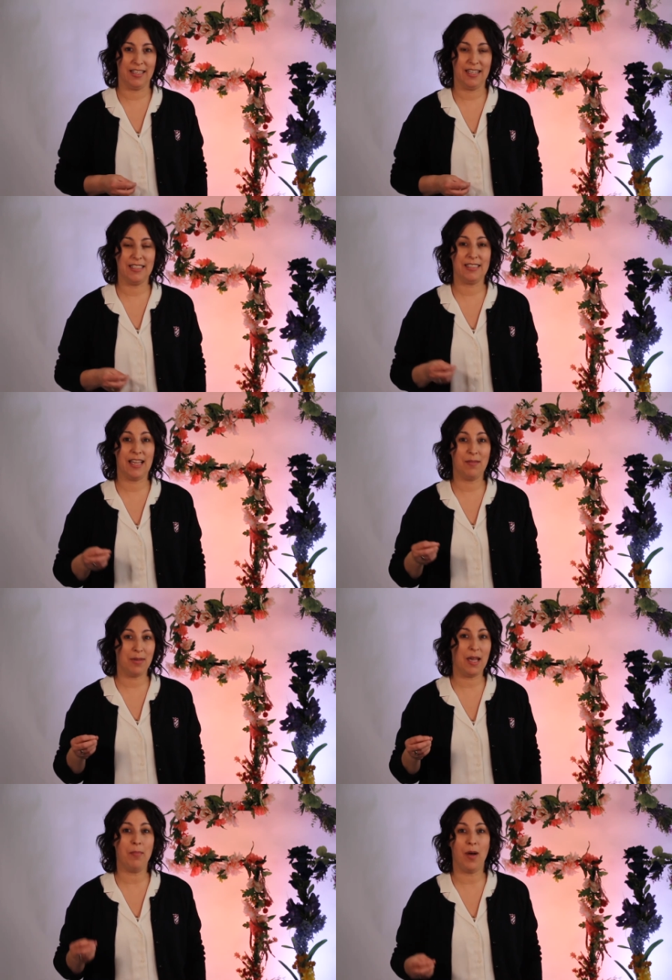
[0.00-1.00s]
It can
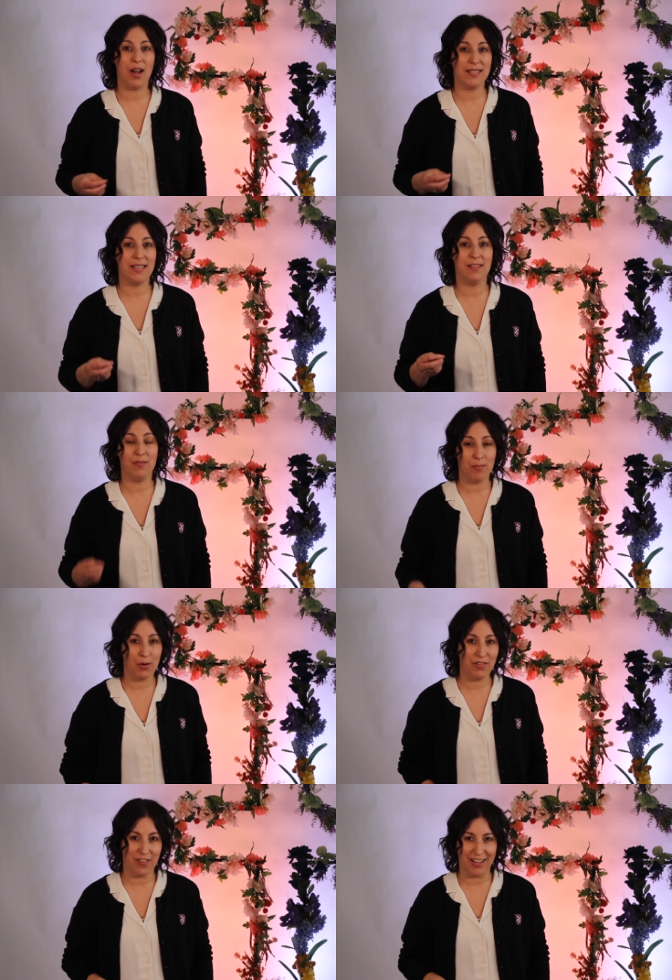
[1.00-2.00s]
be a positive
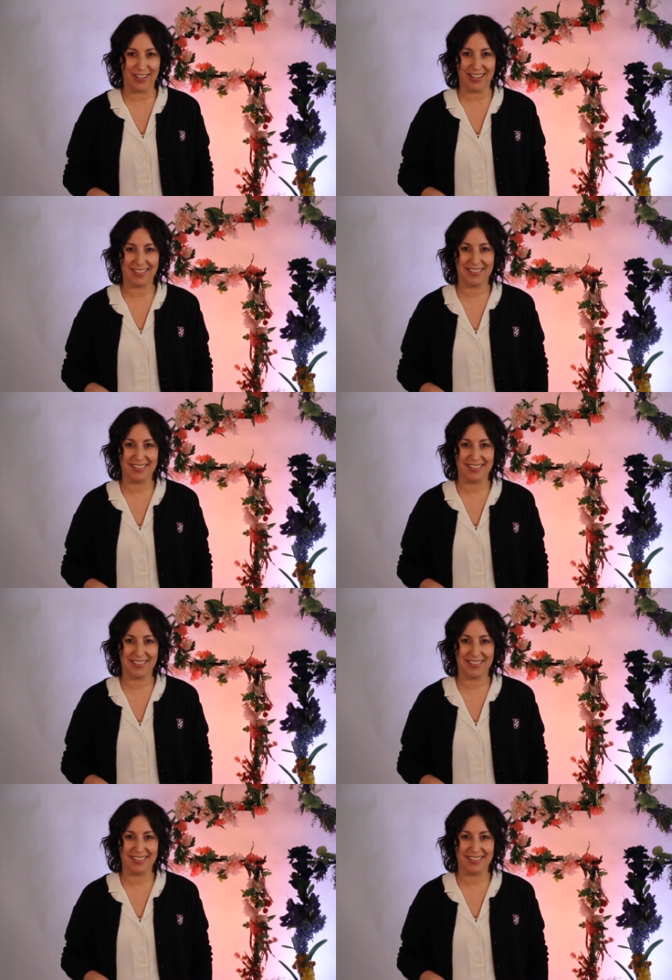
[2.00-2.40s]
motivator.